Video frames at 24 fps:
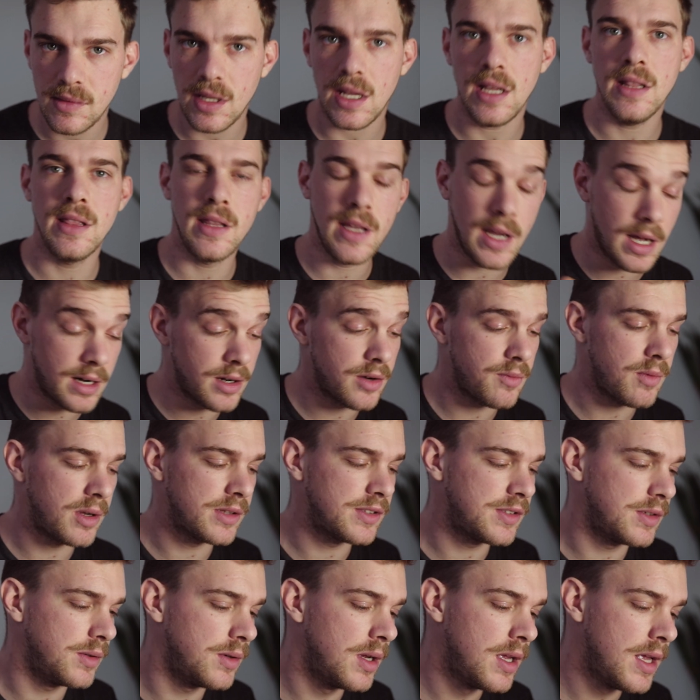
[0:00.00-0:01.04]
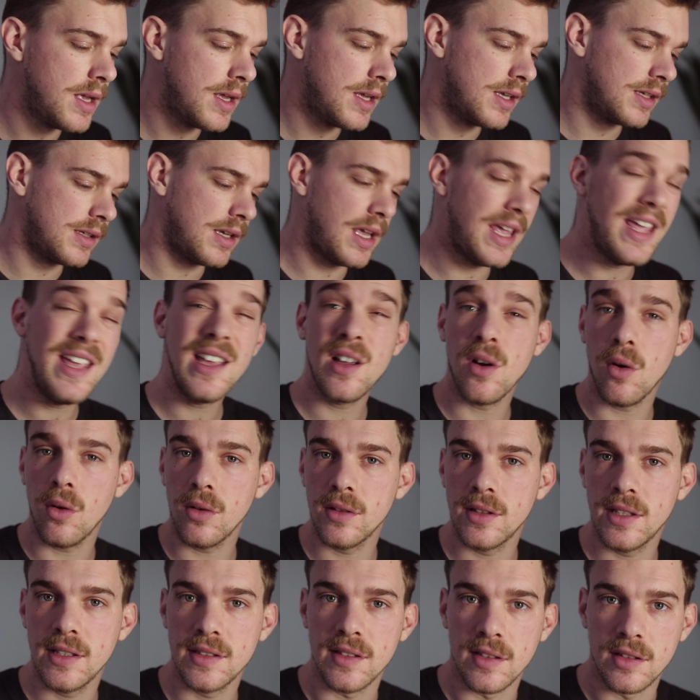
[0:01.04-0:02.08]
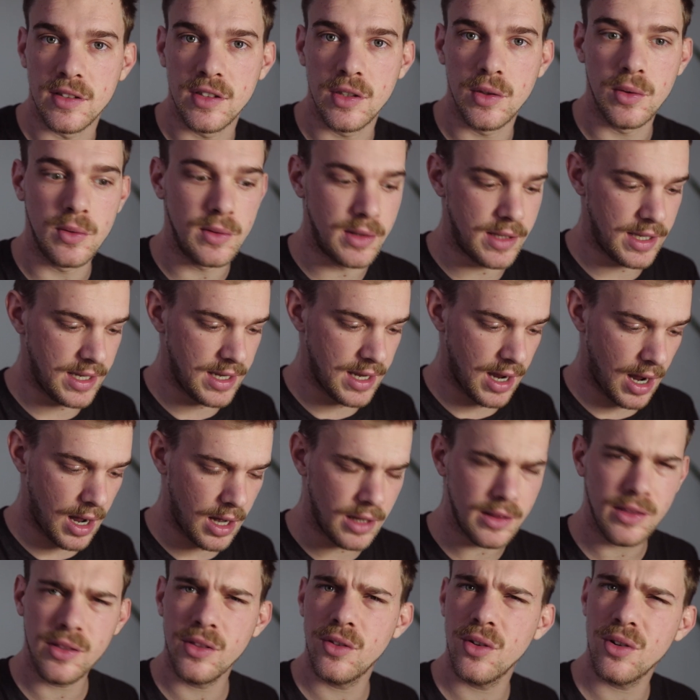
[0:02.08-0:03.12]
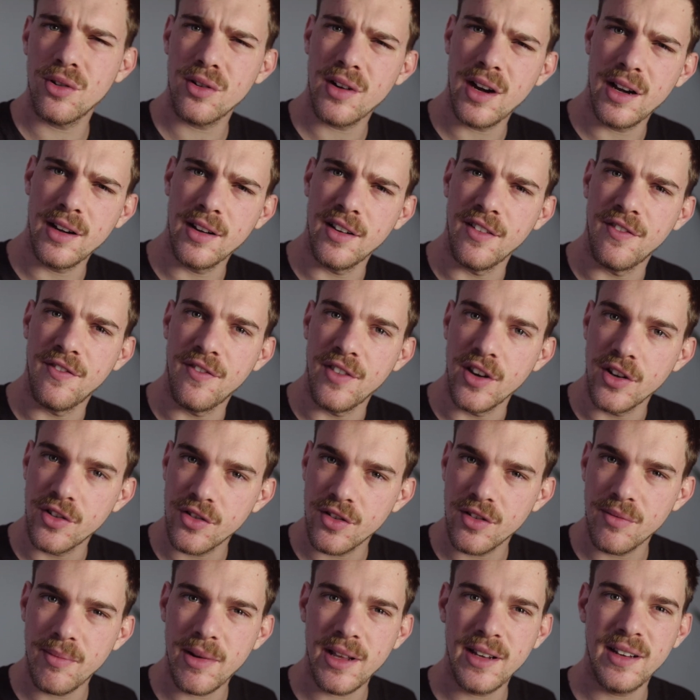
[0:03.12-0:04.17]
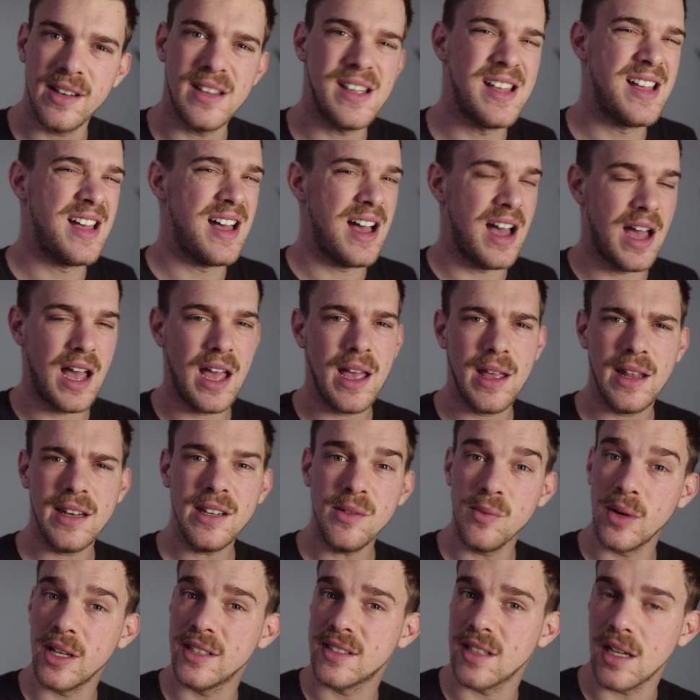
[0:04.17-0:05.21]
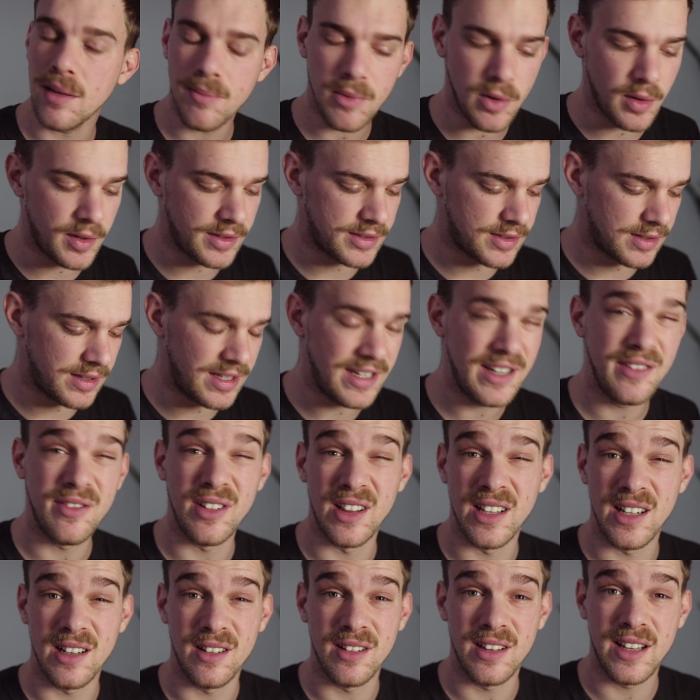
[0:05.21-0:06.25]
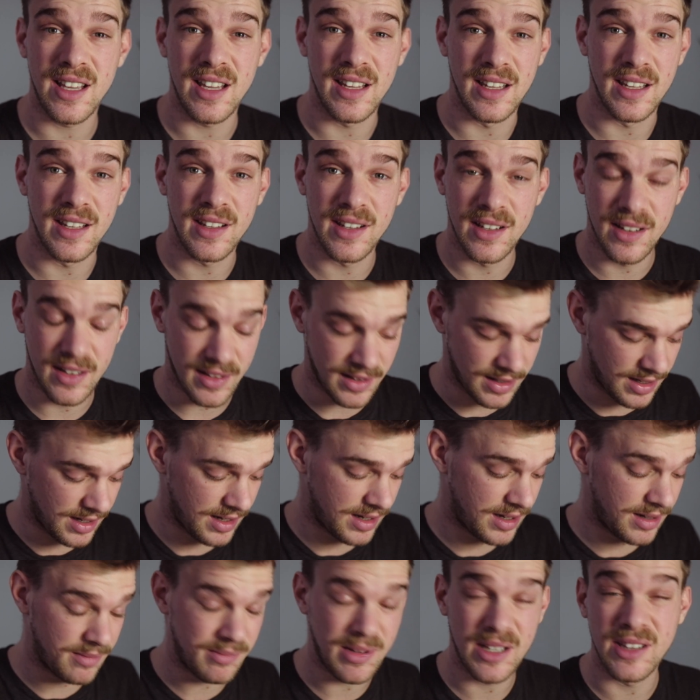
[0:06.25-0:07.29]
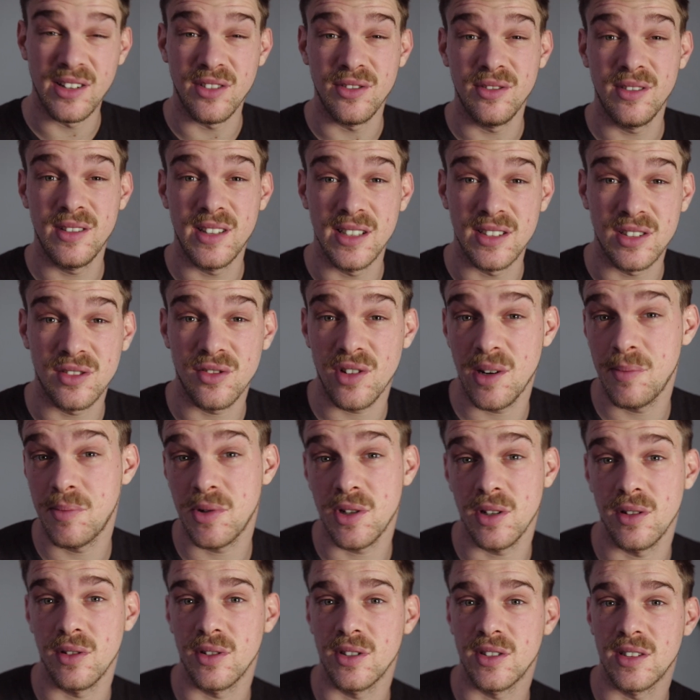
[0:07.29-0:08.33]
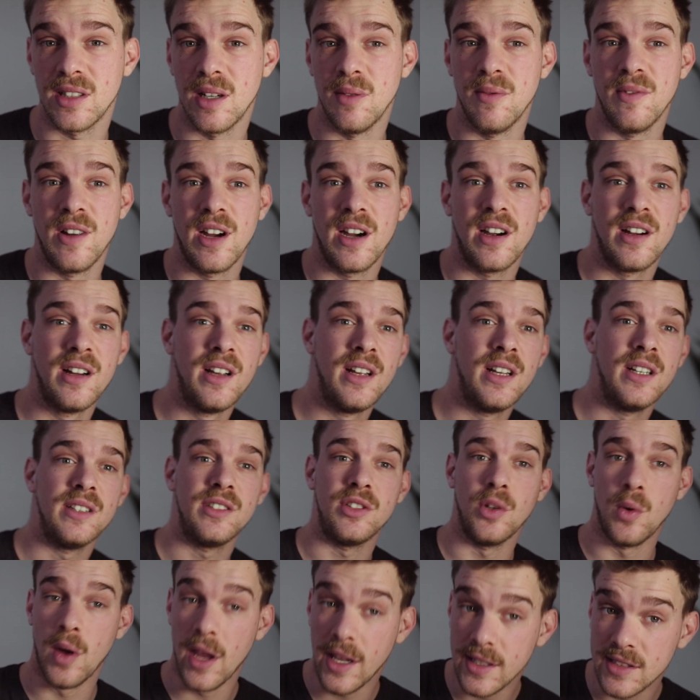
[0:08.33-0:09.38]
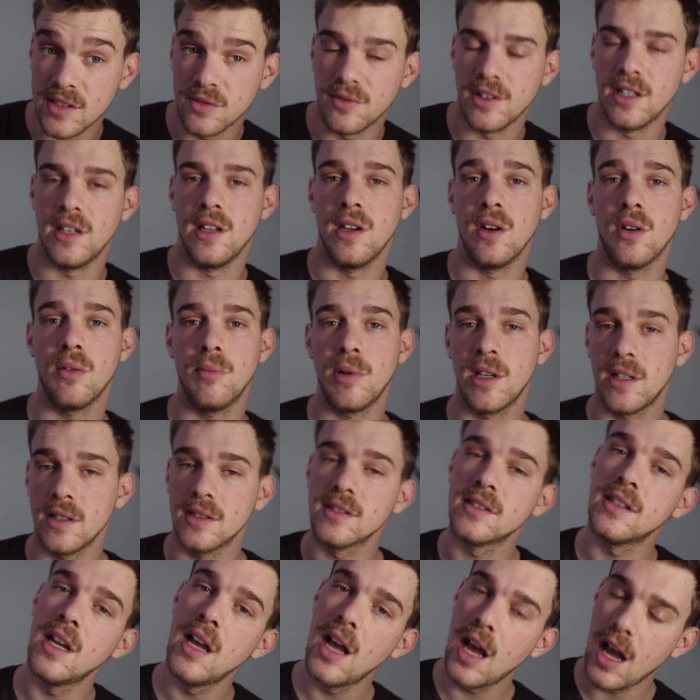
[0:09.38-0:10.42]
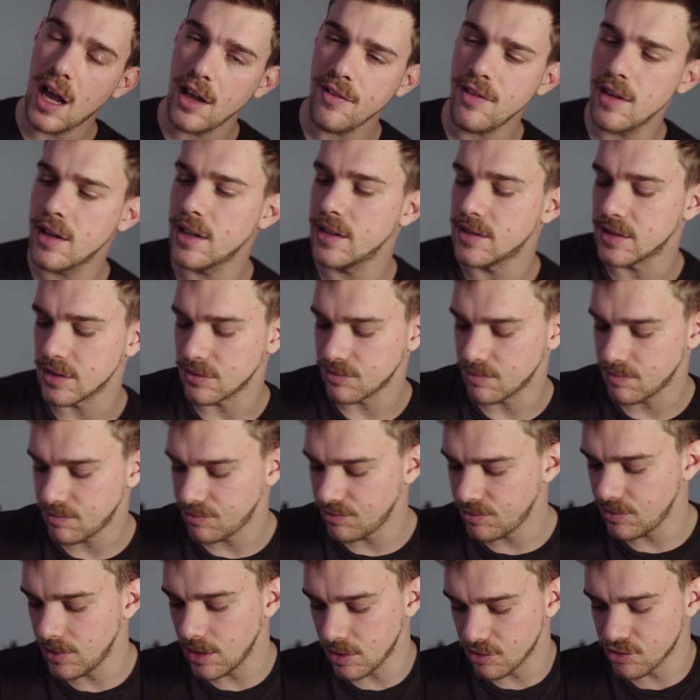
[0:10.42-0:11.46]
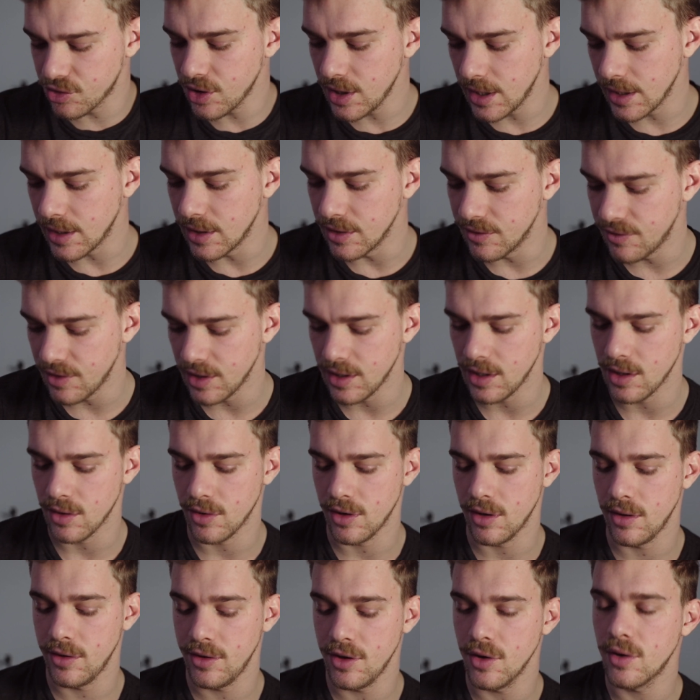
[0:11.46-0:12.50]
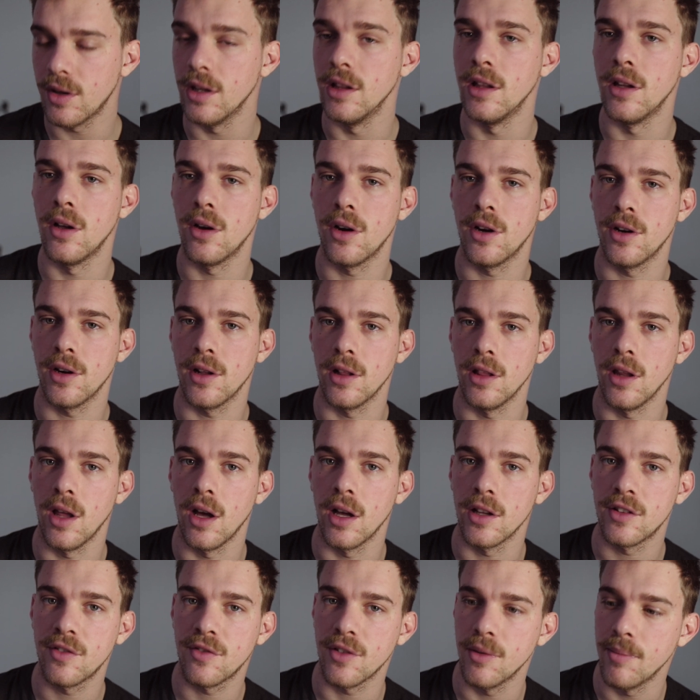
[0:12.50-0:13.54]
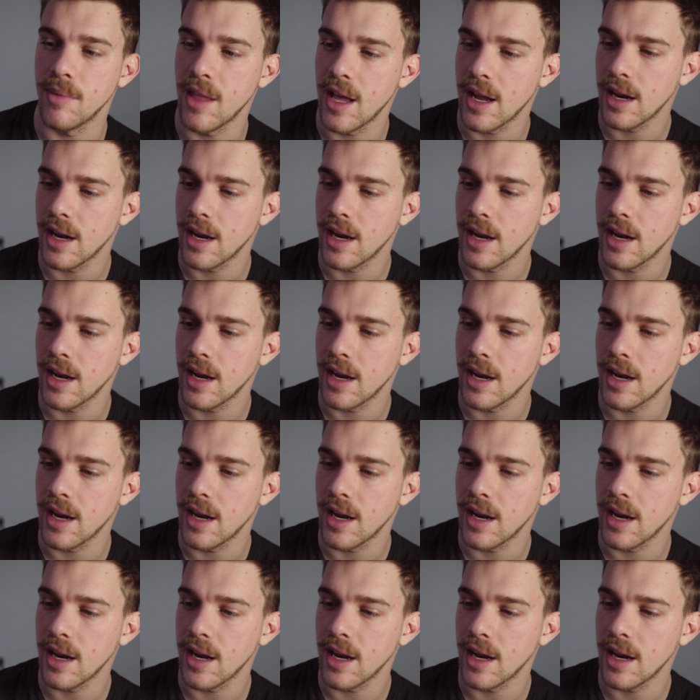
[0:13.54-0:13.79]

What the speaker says: the other one too. He called these two the hunter and the fisherman. Anyways, I'm going to leave a little link in the description or somewhere to his video, because I think it's a really good video. You can learn a lot from that